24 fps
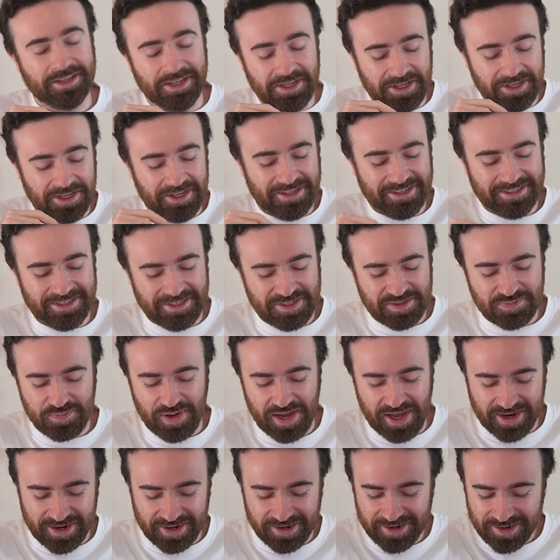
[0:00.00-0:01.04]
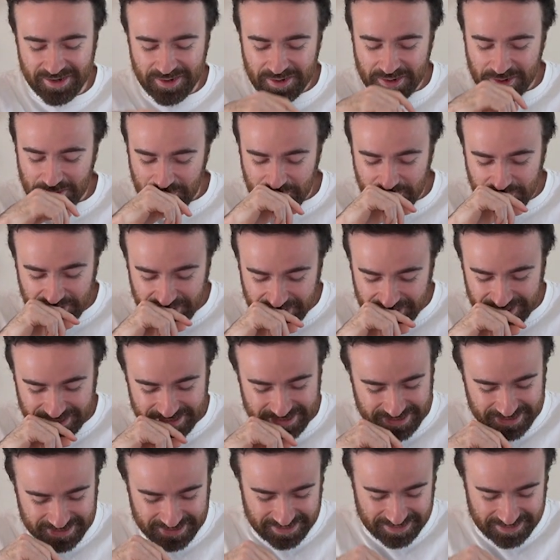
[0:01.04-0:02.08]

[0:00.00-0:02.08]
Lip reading: it doesn't matter. But,